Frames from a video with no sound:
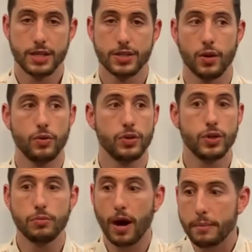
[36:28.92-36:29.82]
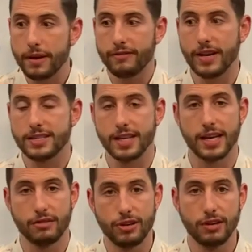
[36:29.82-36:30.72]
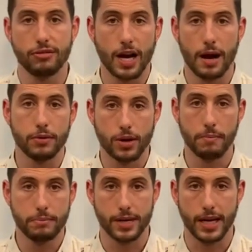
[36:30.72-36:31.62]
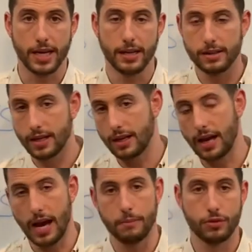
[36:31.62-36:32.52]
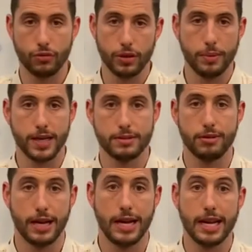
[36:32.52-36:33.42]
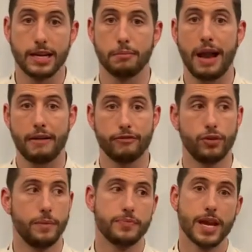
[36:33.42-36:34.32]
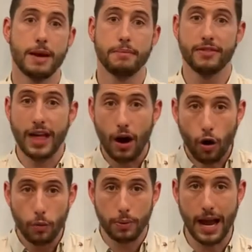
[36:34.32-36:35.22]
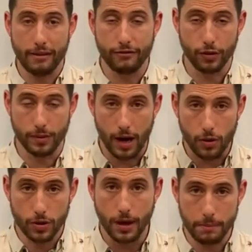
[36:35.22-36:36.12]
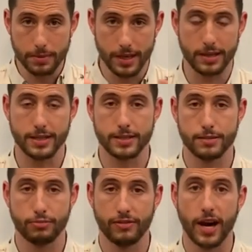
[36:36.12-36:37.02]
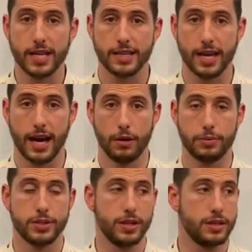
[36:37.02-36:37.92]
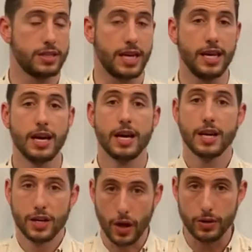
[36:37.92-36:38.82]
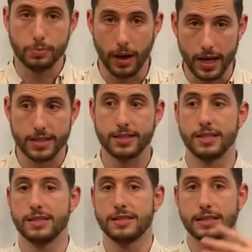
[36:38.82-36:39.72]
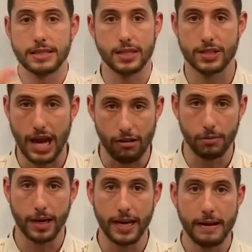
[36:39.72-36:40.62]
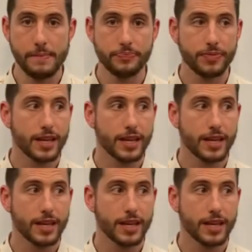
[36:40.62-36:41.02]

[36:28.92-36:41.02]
So you might be investing in a really reliable company that um, through the peer-to-peer -peer lending platform, but if that whole platform, that whole company that's providing that opportunity goes bust and does terribly,